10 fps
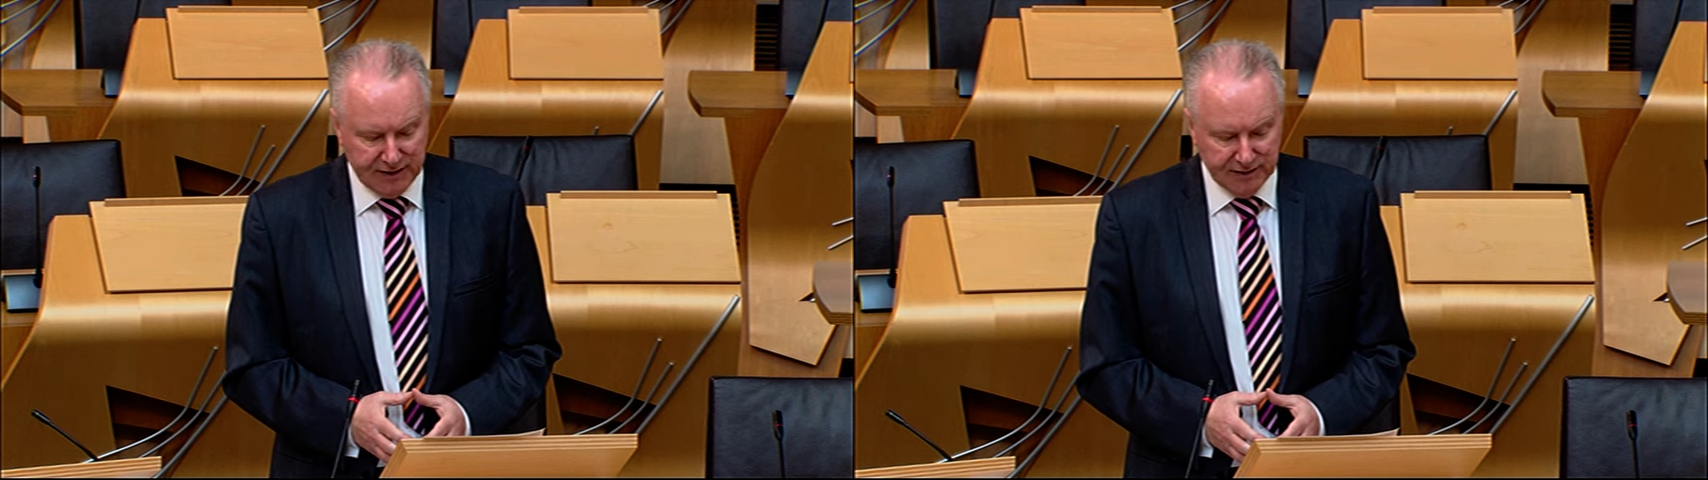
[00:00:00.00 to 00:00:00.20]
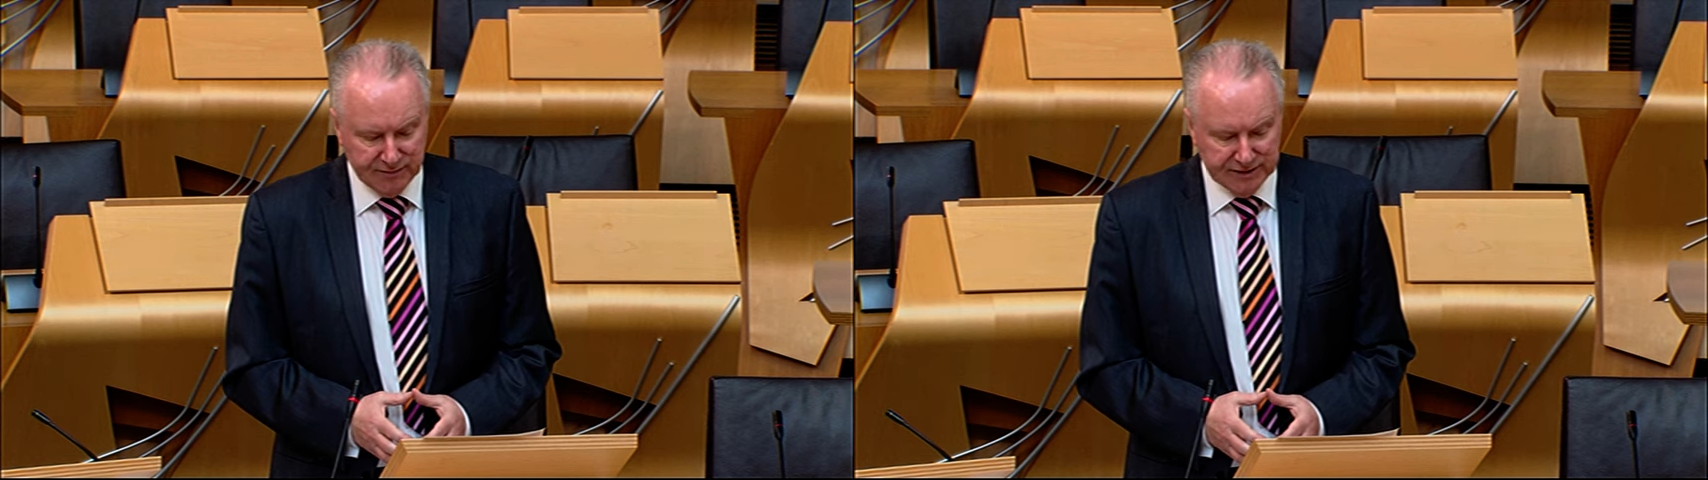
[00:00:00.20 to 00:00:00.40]

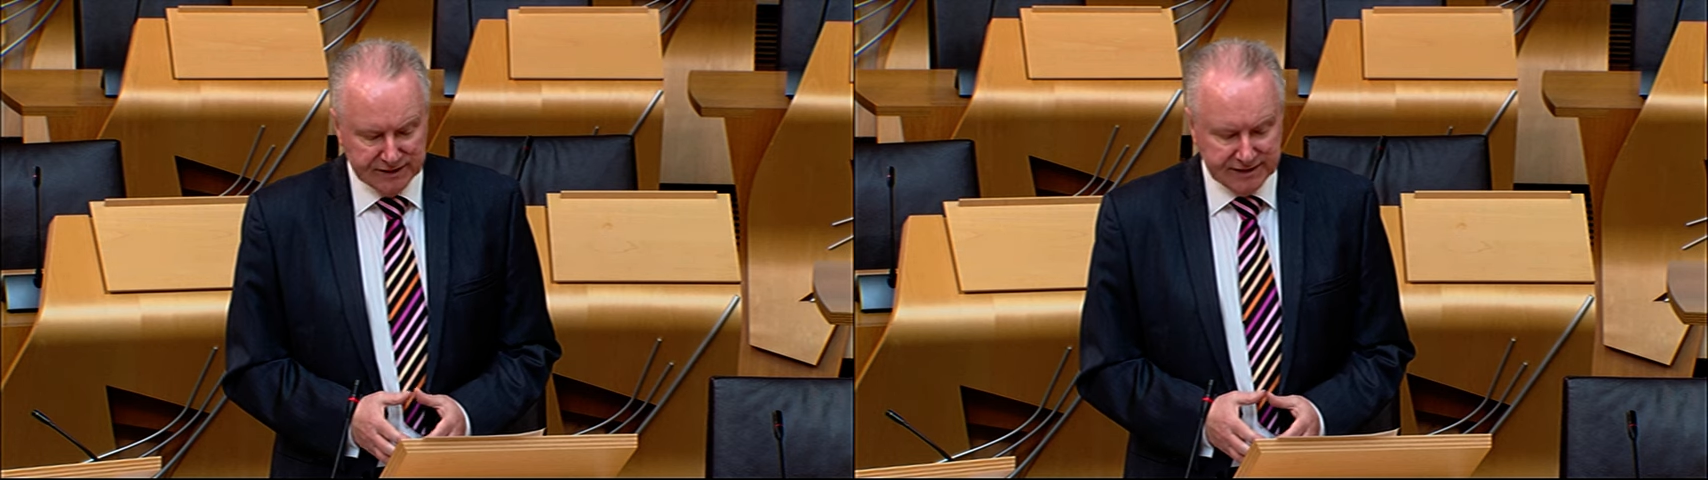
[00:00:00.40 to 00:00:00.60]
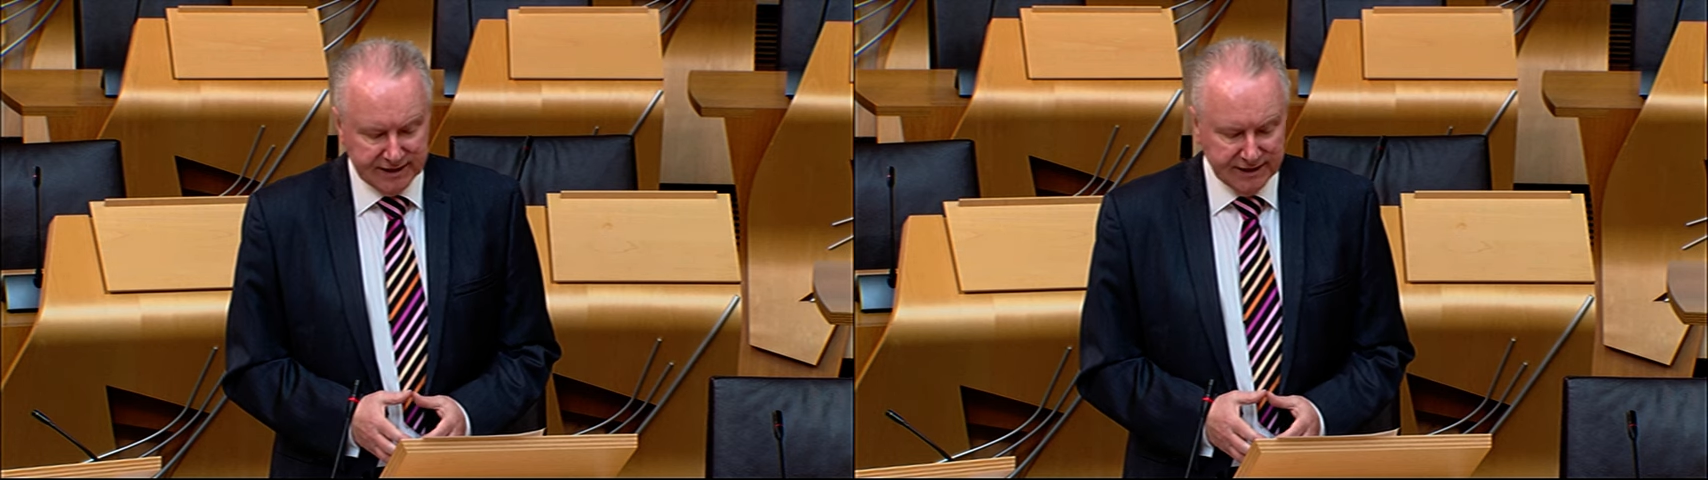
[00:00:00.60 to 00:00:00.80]
Parliament
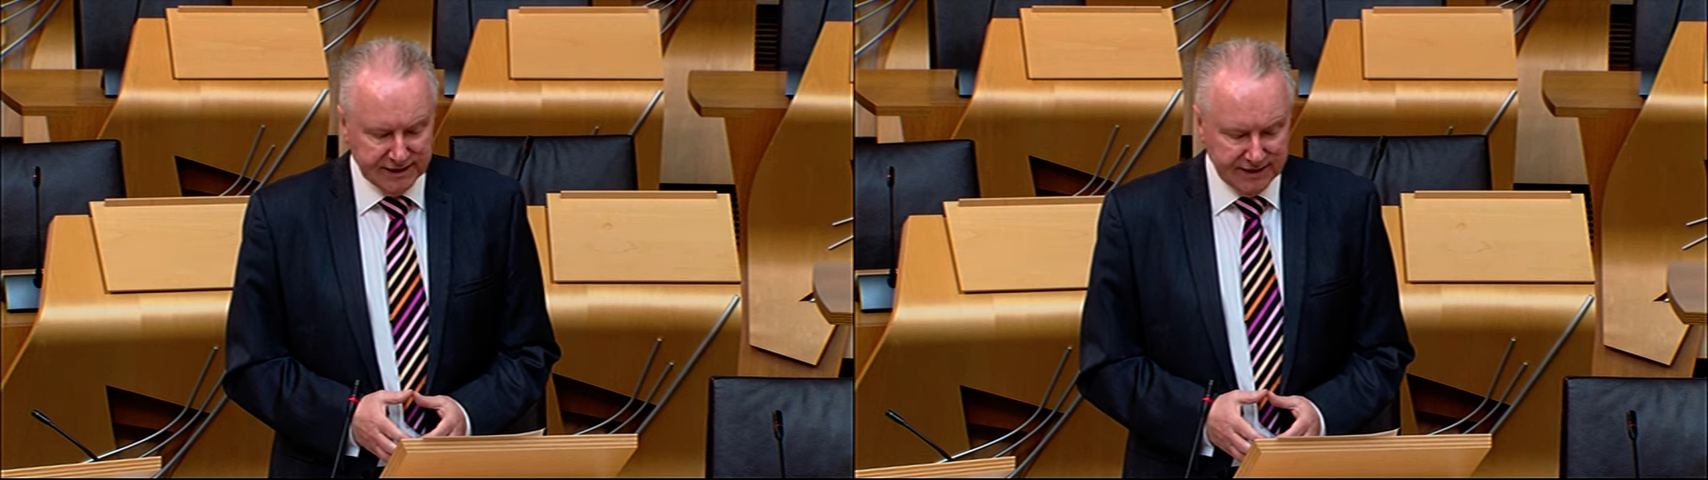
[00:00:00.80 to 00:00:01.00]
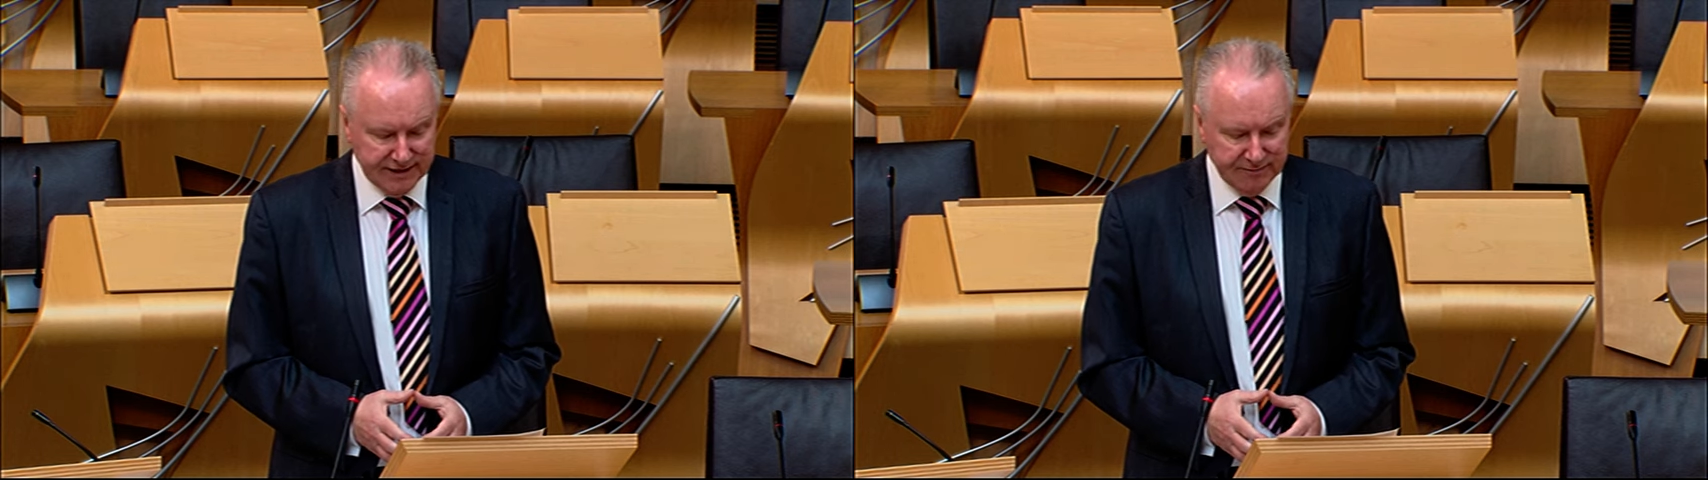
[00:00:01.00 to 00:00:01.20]
to send
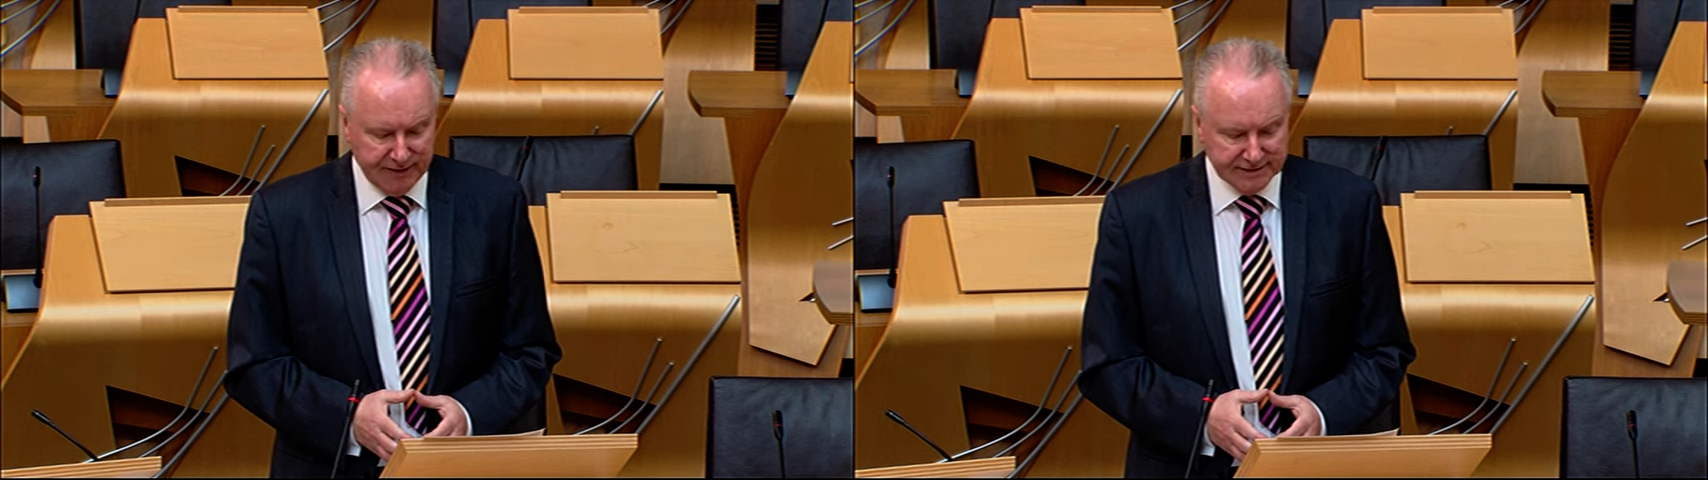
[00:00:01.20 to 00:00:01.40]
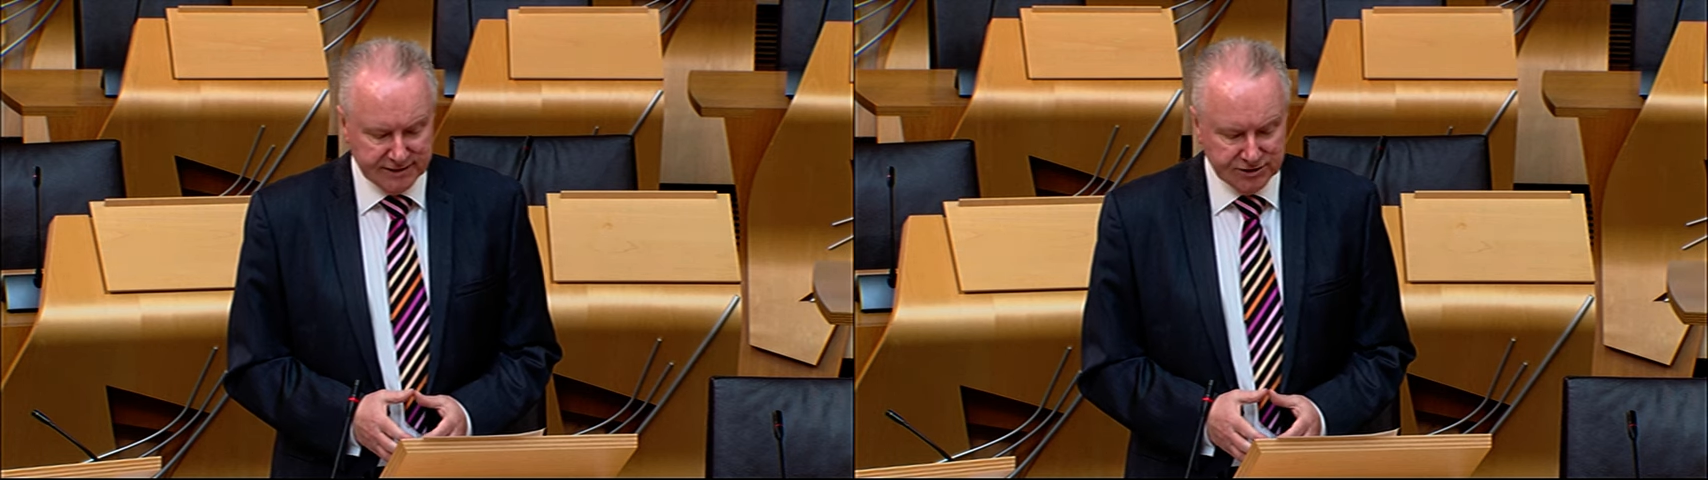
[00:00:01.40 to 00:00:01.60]
a clear
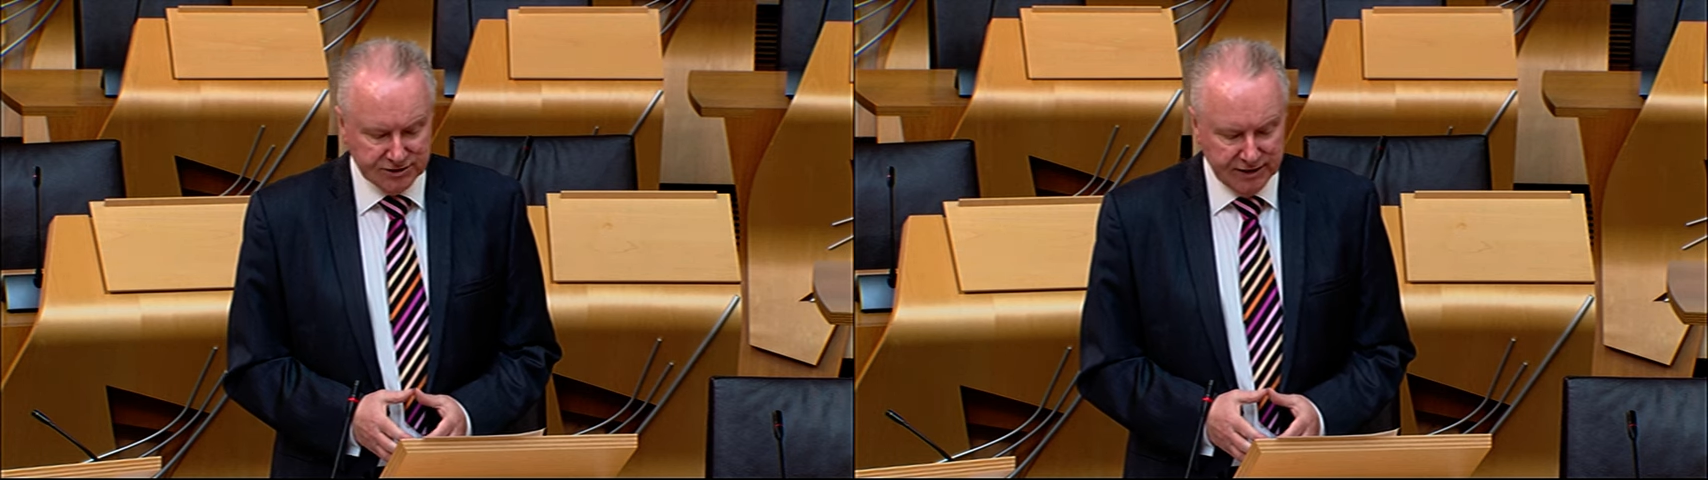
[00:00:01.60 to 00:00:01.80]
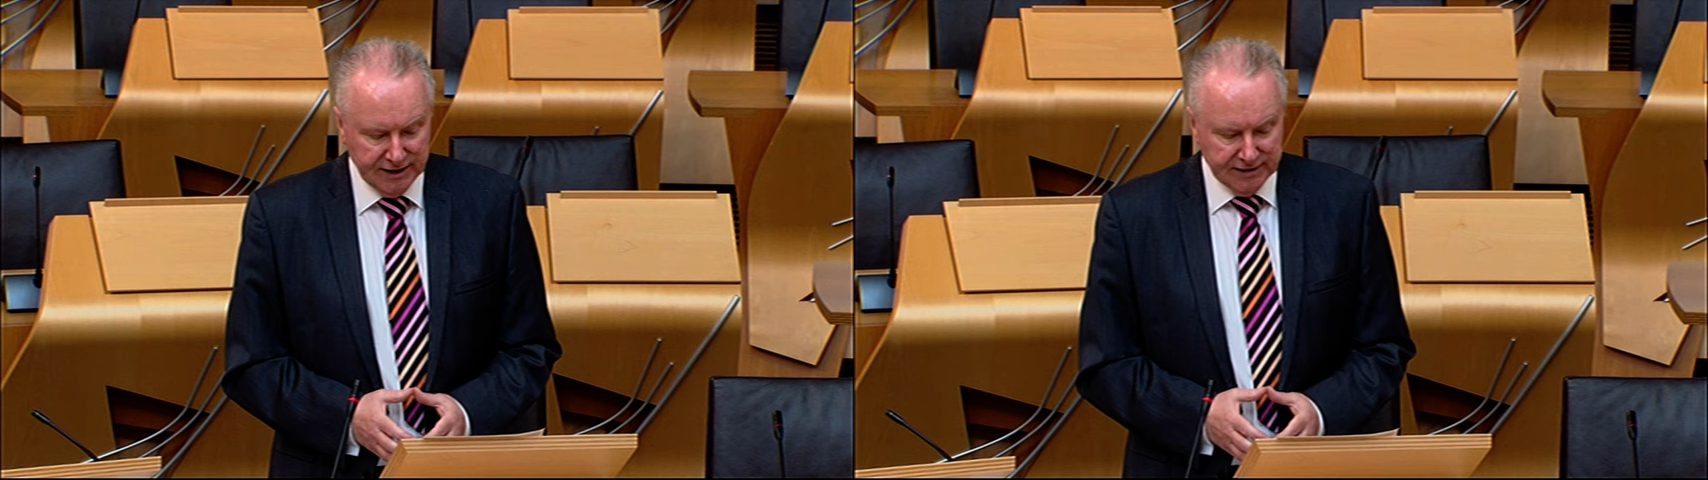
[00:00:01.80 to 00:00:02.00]
message